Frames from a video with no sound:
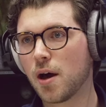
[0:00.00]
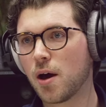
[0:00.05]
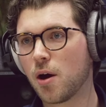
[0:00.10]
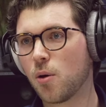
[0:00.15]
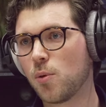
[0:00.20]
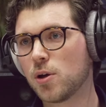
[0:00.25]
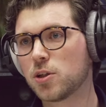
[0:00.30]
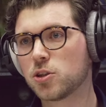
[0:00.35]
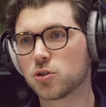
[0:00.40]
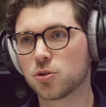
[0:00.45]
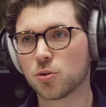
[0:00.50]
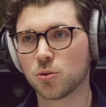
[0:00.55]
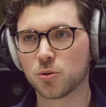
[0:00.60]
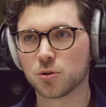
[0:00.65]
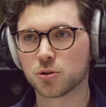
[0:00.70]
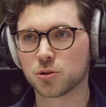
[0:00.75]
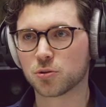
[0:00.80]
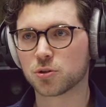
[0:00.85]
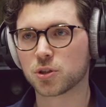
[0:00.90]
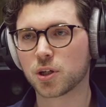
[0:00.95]
which
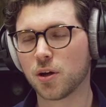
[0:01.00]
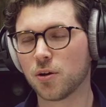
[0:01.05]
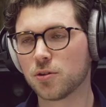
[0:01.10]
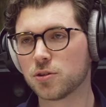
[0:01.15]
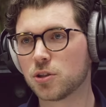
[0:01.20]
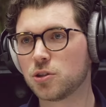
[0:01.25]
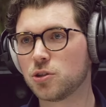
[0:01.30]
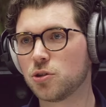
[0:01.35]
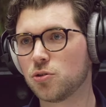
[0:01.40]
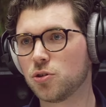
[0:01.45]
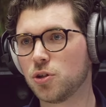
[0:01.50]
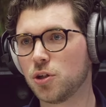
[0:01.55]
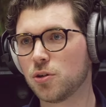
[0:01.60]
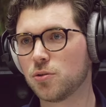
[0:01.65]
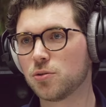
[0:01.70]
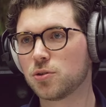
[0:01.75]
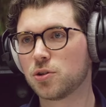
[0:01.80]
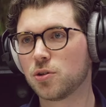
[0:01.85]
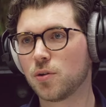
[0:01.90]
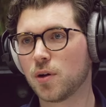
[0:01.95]
tools or skills it should
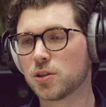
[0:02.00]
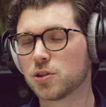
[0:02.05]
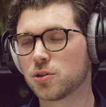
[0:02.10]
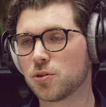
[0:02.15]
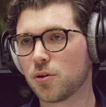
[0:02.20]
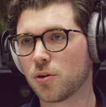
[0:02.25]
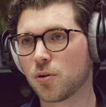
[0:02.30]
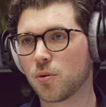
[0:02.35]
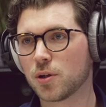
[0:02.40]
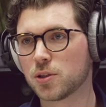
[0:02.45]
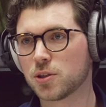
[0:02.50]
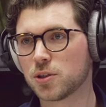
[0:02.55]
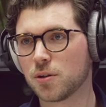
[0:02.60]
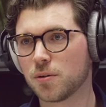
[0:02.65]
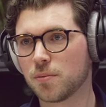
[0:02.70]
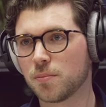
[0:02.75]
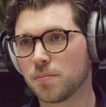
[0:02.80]
use to answer your question.